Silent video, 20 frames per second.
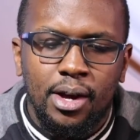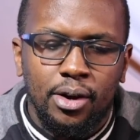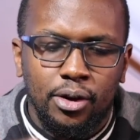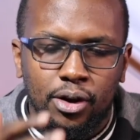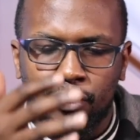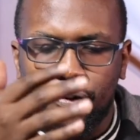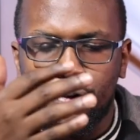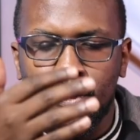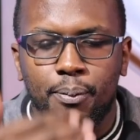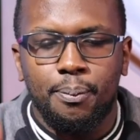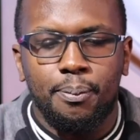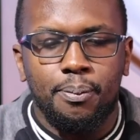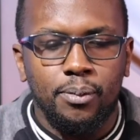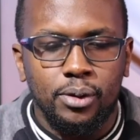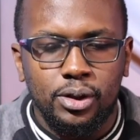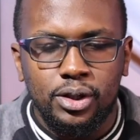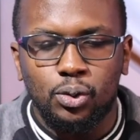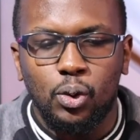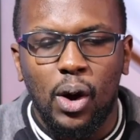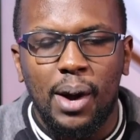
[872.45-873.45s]
If you
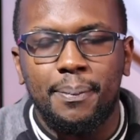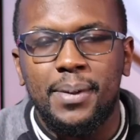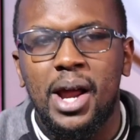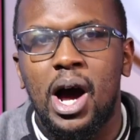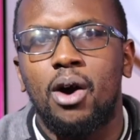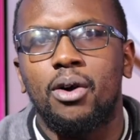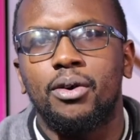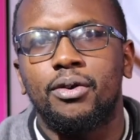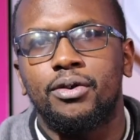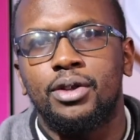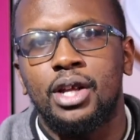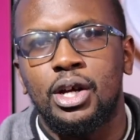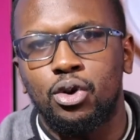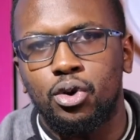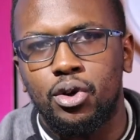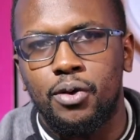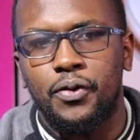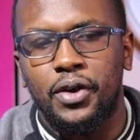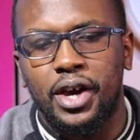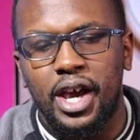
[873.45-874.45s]
swipe down the
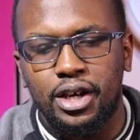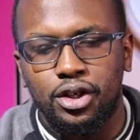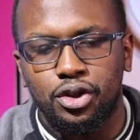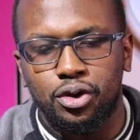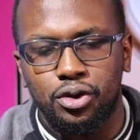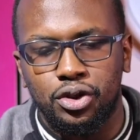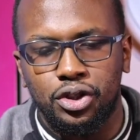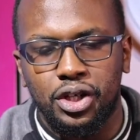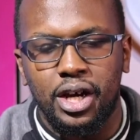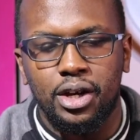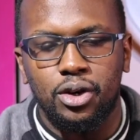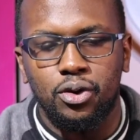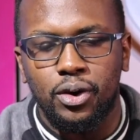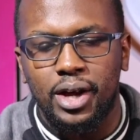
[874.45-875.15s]
notification shade,